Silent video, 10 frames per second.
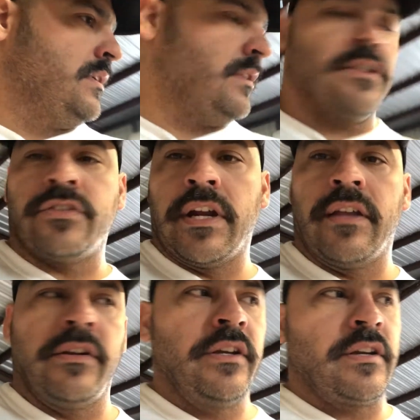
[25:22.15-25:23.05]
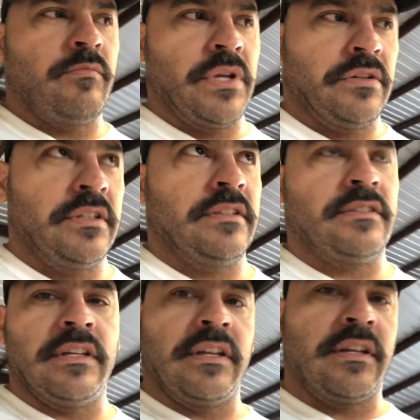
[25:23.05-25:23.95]
the trailer. You could build this
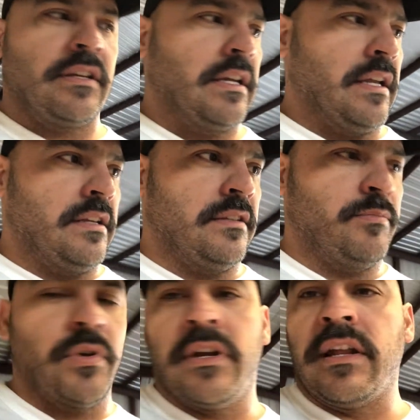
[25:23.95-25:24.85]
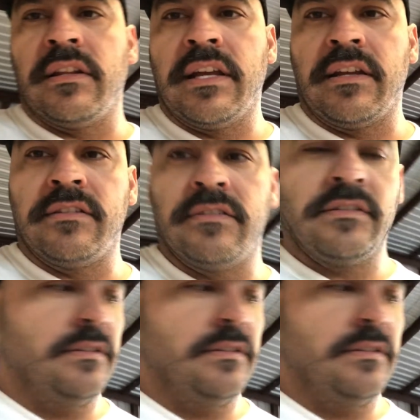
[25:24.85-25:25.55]
thing and just put it on legs.